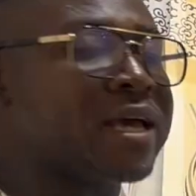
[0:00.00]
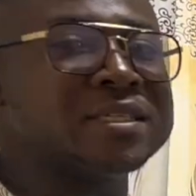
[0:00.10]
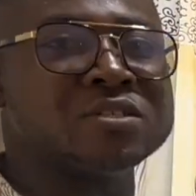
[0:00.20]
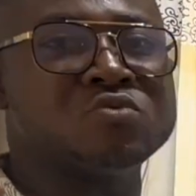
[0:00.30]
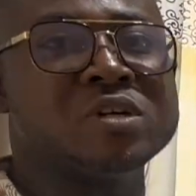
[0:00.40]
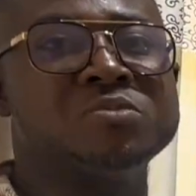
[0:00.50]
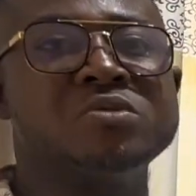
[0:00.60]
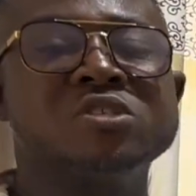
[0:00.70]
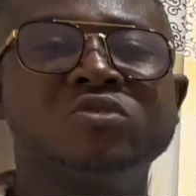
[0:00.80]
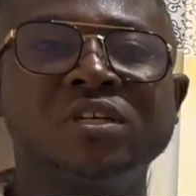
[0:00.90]
it is
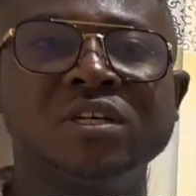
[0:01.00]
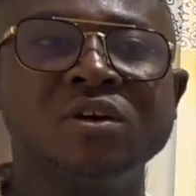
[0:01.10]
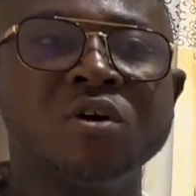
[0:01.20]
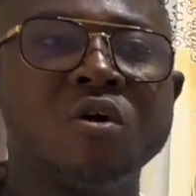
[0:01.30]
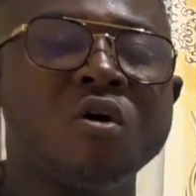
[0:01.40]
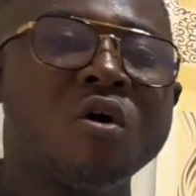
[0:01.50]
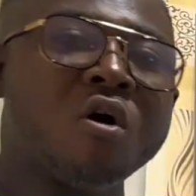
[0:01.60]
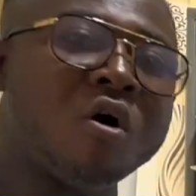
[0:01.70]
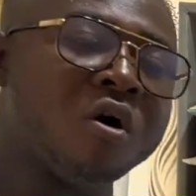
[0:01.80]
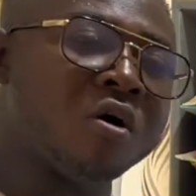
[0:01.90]
respiratory
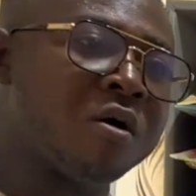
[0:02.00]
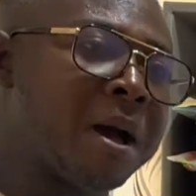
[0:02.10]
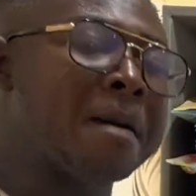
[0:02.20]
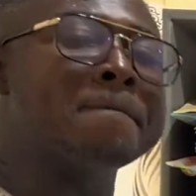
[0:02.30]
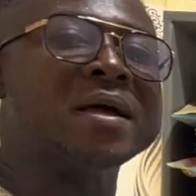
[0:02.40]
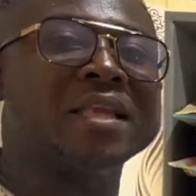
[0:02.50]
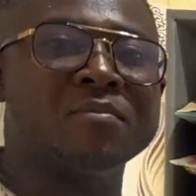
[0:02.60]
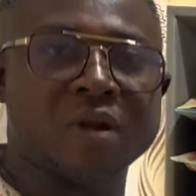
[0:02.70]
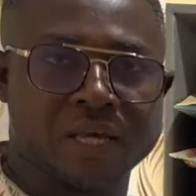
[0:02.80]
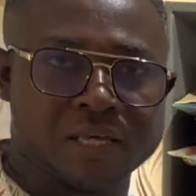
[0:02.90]
or
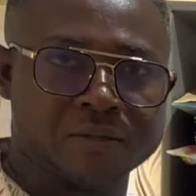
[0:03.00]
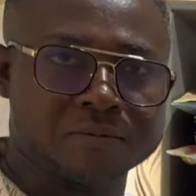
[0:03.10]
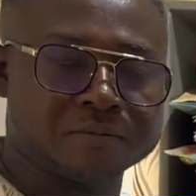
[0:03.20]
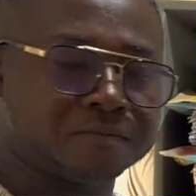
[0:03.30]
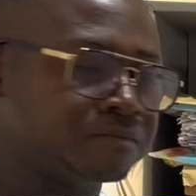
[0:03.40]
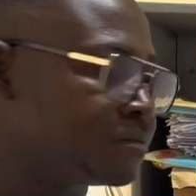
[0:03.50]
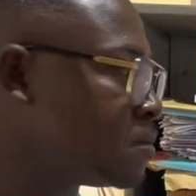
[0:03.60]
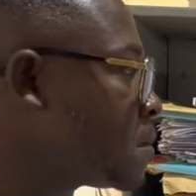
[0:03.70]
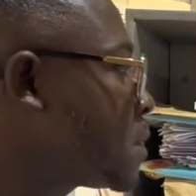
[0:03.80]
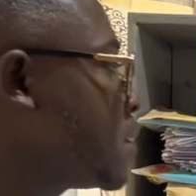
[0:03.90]
metabolic.
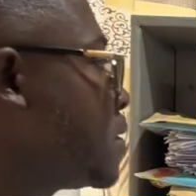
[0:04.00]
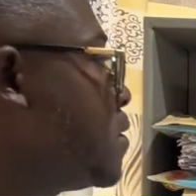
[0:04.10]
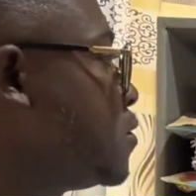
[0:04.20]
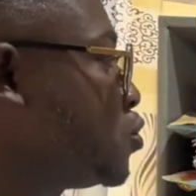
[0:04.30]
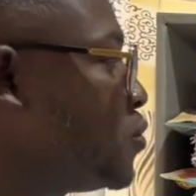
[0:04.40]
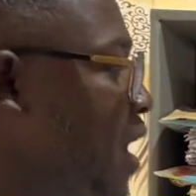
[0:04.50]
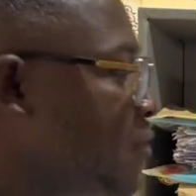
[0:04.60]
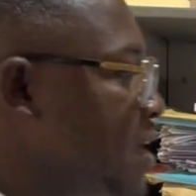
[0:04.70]
So we have